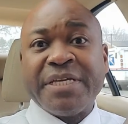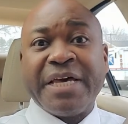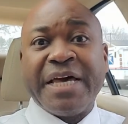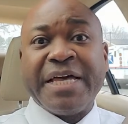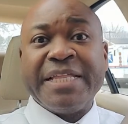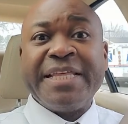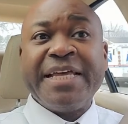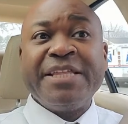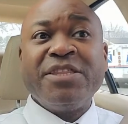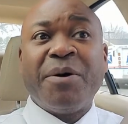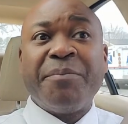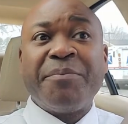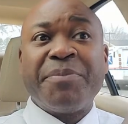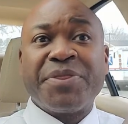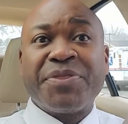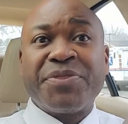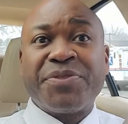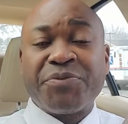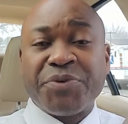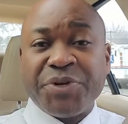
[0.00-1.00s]
And then number
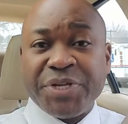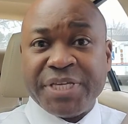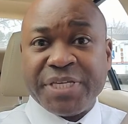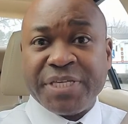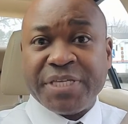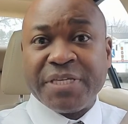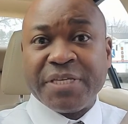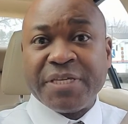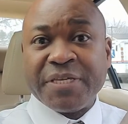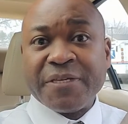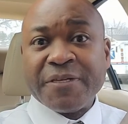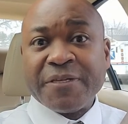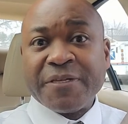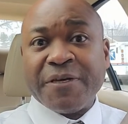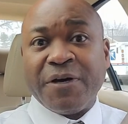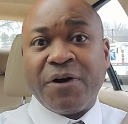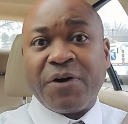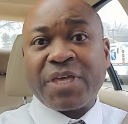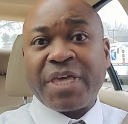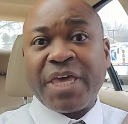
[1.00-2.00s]
three,
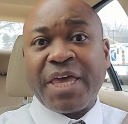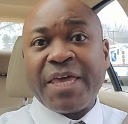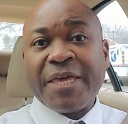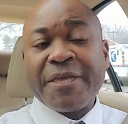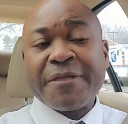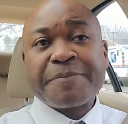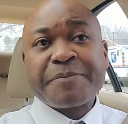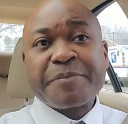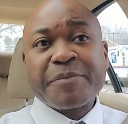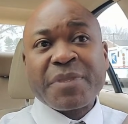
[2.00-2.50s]
okay,